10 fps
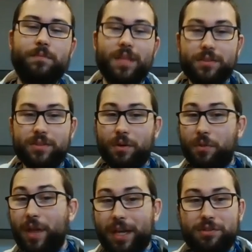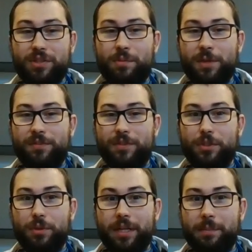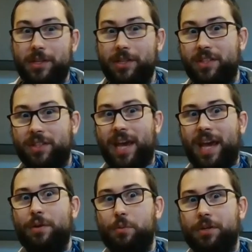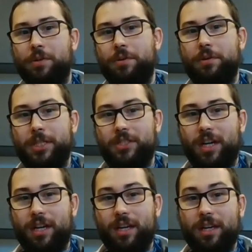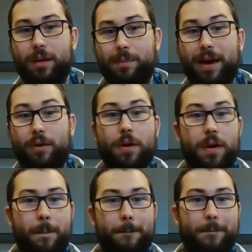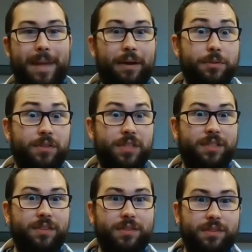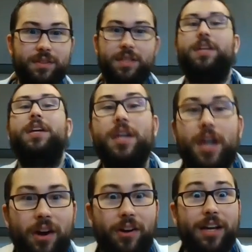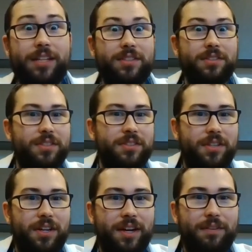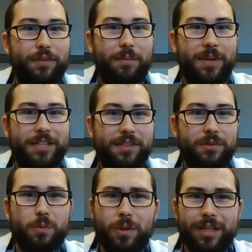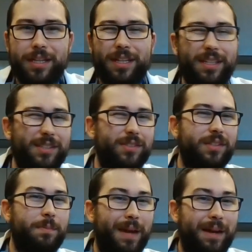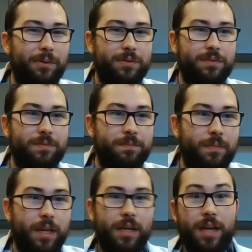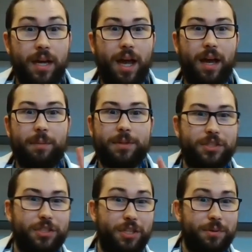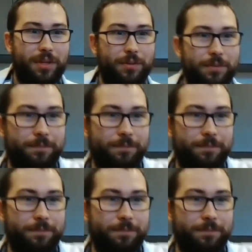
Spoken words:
So thank you so much for joining me. Today, we are going to be talking about mountains. All right, so let's start off with the basics. What is a mountain? I'm going to show you.